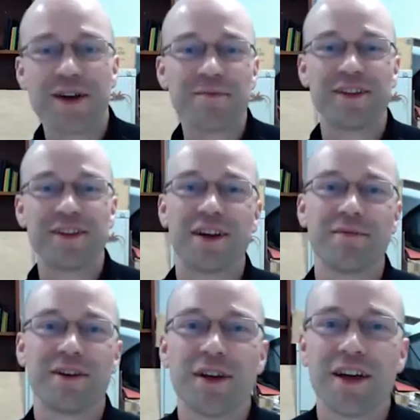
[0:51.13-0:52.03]
I'm
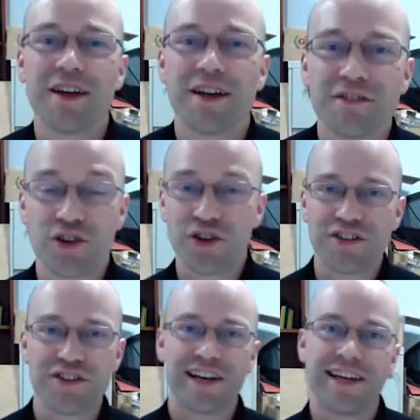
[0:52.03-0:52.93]

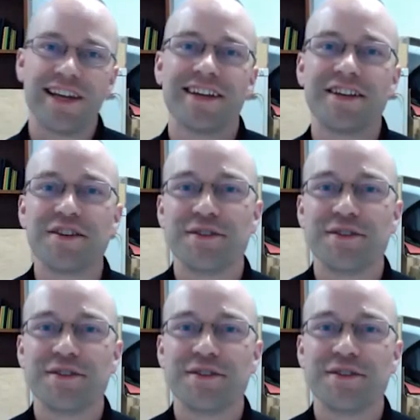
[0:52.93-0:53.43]
astonishingly a new